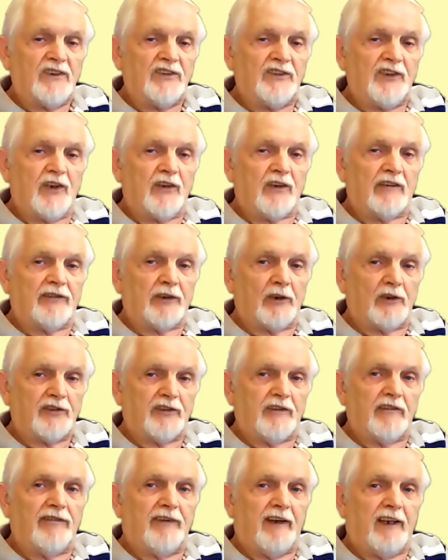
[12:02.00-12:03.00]
0 volts
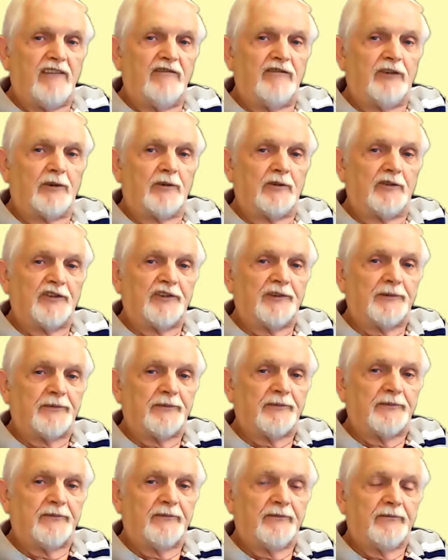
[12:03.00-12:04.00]
and 5 volts.
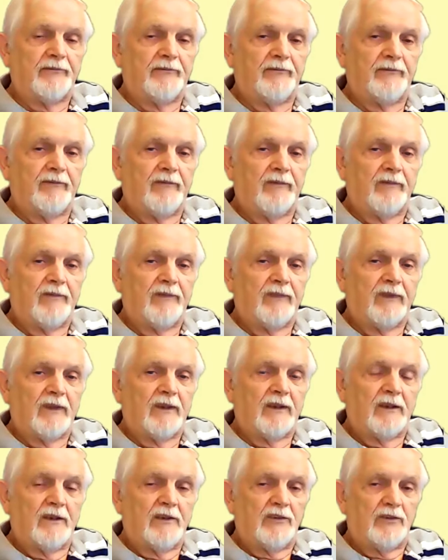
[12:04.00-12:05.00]

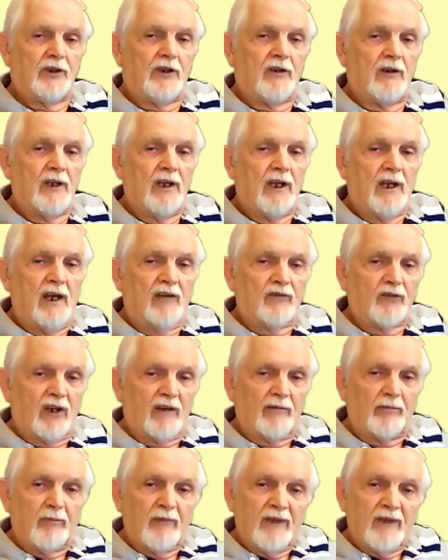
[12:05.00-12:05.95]
So I've got